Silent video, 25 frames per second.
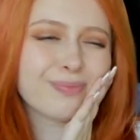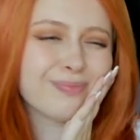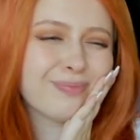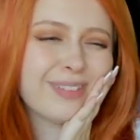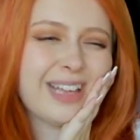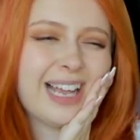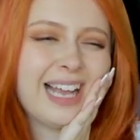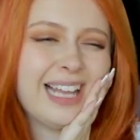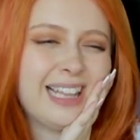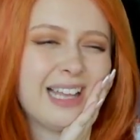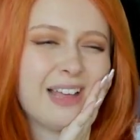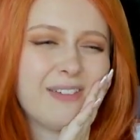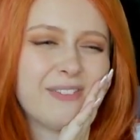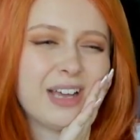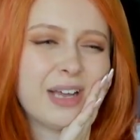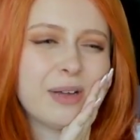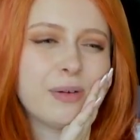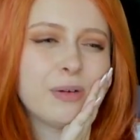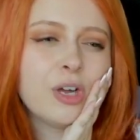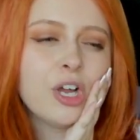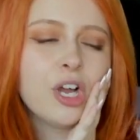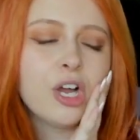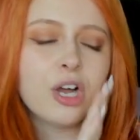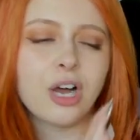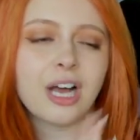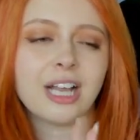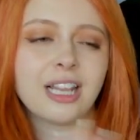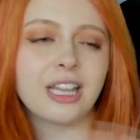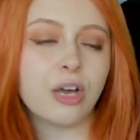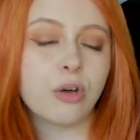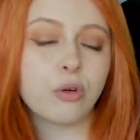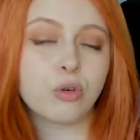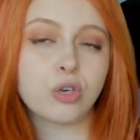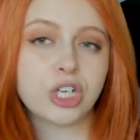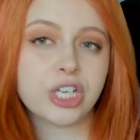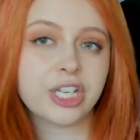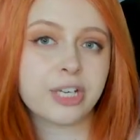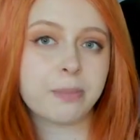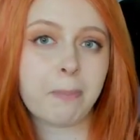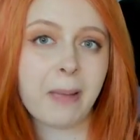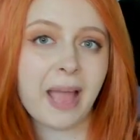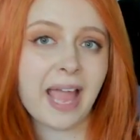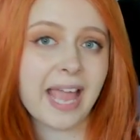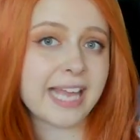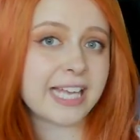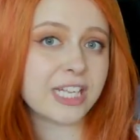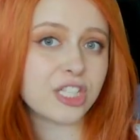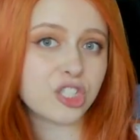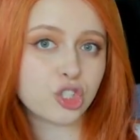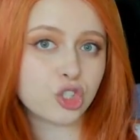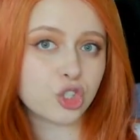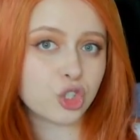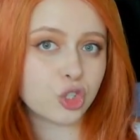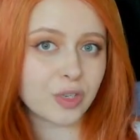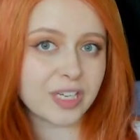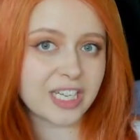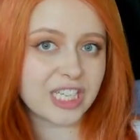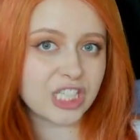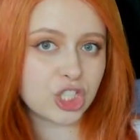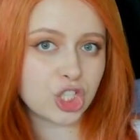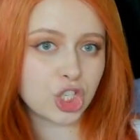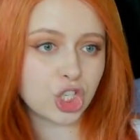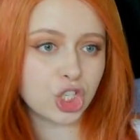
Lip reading: I love it. A little pastry to